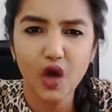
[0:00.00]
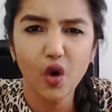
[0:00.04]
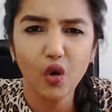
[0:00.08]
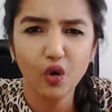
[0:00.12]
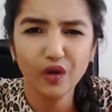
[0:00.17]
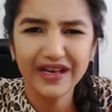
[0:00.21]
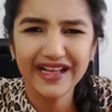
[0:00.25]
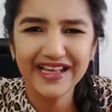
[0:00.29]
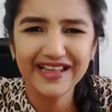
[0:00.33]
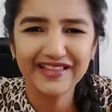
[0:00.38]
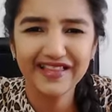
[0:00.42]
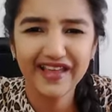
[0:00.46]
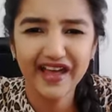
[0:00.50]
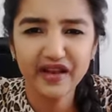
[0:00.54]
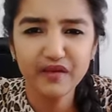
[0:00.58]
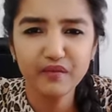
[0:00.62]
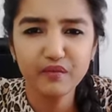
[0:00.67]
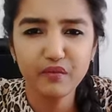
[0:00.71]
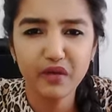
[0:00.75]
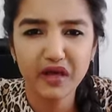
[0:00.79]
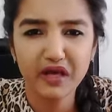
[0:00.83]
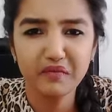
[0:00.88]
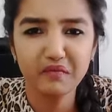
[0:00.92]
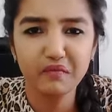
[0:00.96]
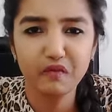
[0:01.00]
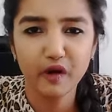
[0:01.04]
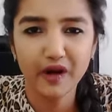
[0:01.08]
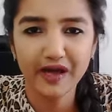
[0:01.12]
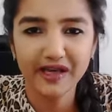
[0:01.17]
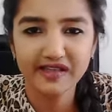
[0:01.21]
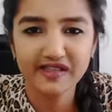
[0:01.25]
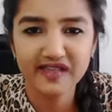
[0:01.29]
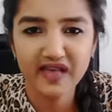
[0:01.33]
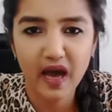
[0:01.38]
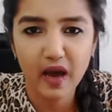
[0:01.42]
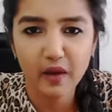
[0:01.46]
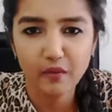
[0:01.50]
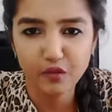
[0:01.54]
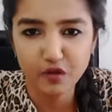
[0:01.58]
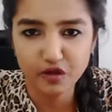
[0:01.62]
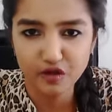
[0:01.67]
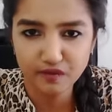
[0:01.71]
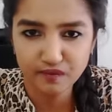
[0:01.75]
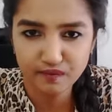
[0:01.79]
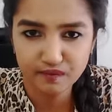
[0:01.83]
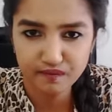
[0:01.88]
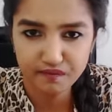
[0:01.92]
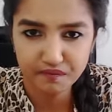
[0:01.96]
Only then big breaks
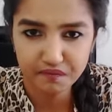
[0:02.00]
happen.